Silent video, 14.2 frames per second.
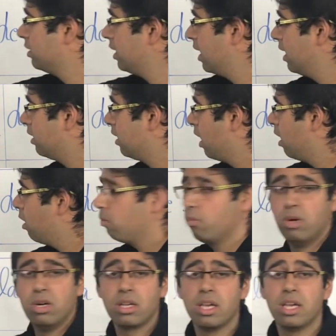de la
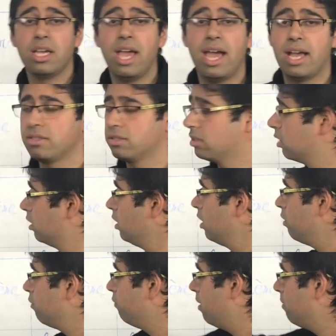working as the
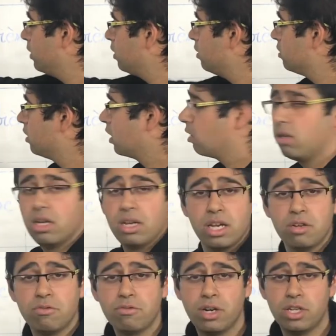feminine singular
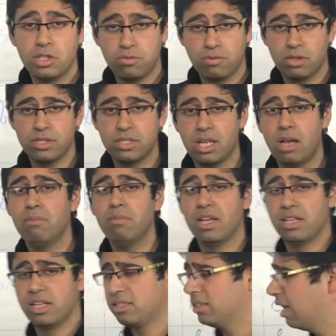in French for some. An
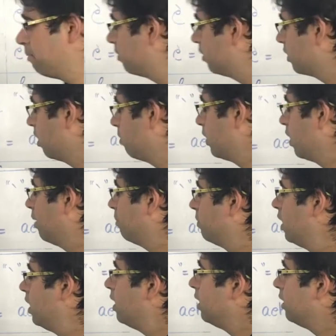example coming up,
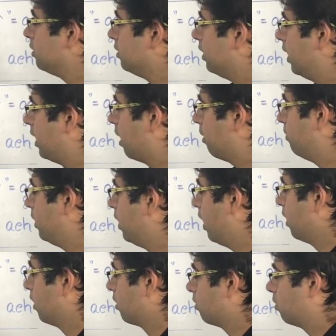de la
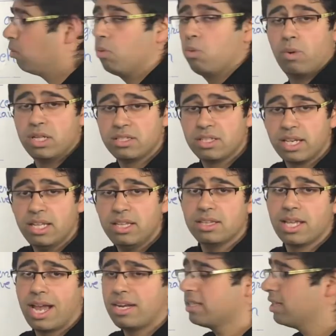bière. Once again,
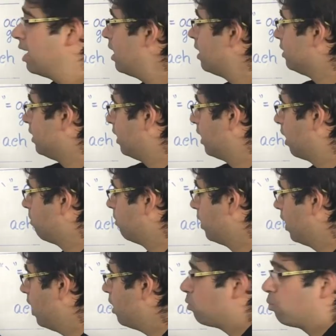that's de la
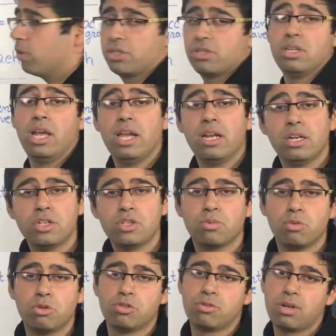bière, which in English
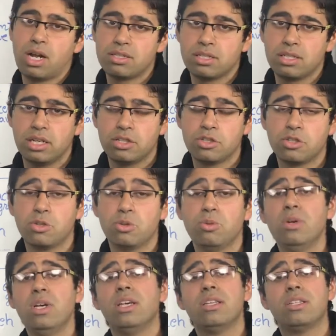would translate to
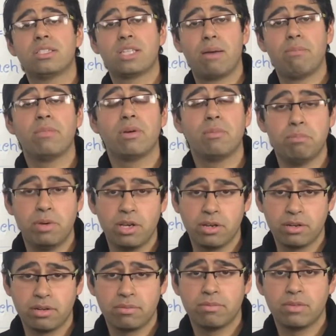some
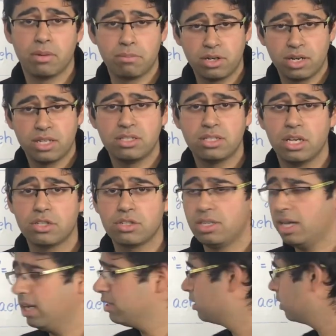beer. Now, pronunciation aids